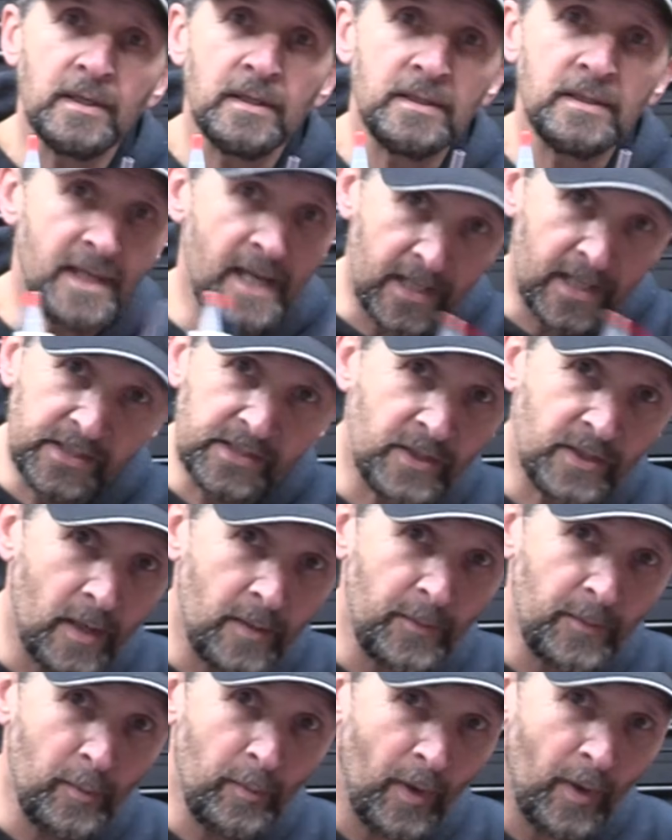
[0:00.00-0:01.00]
Next
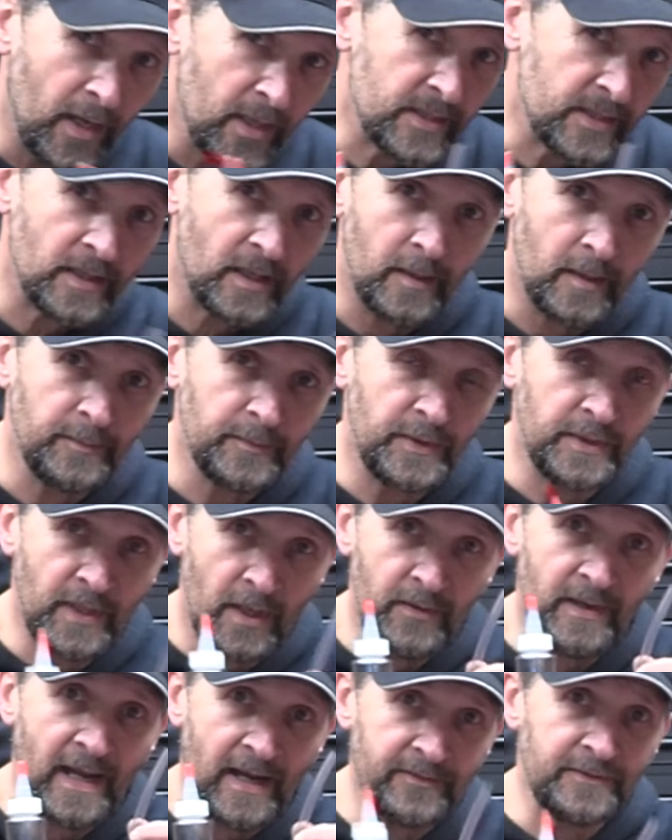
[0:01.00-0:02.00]
time you buy some, you
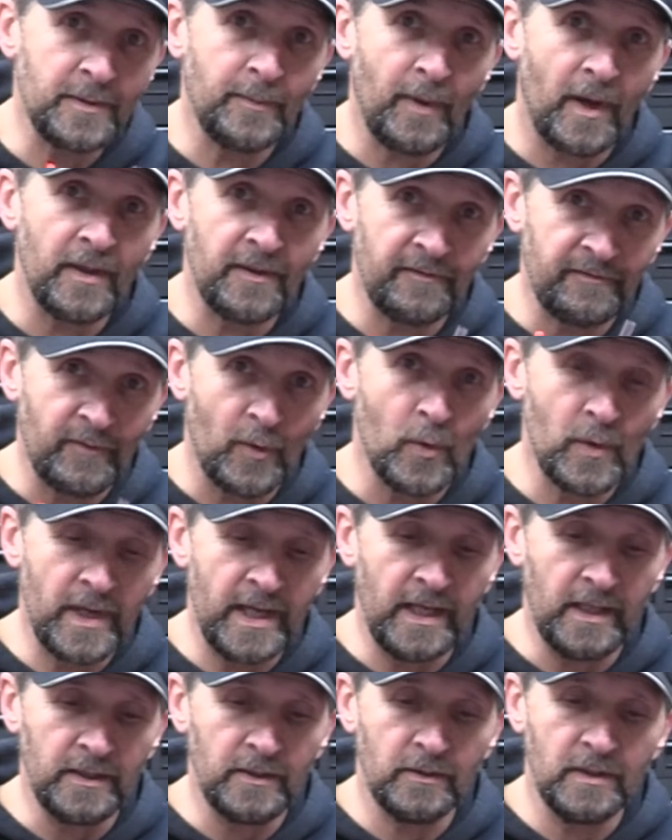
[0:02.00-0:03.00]
don't have to buy the full
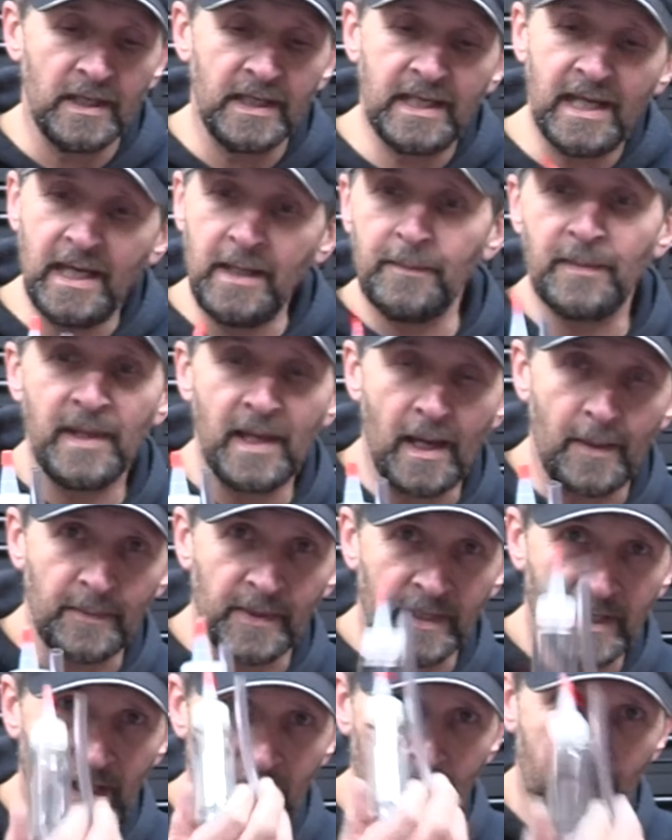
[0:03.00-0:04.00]
kit. You can keep the
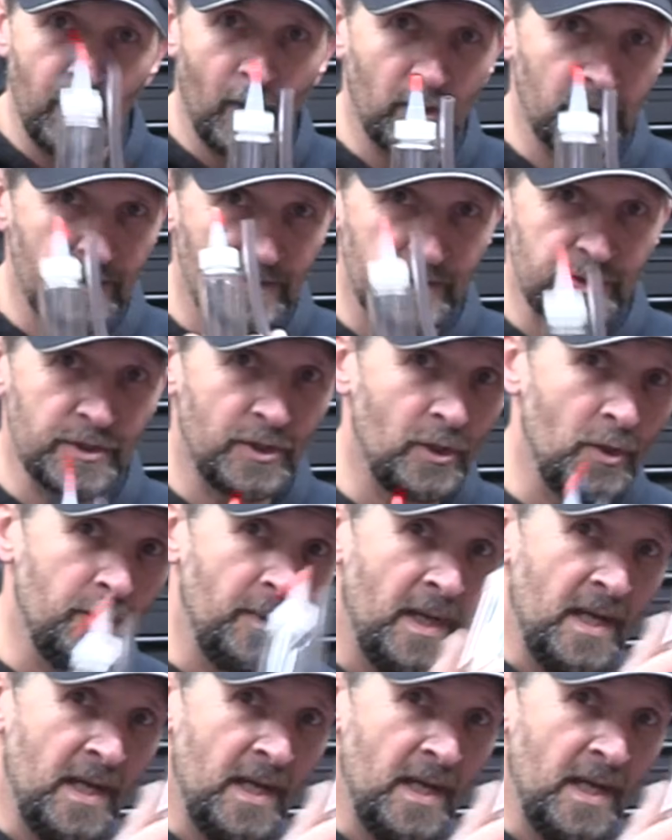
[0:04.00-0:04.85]
applicator bottle and the tube,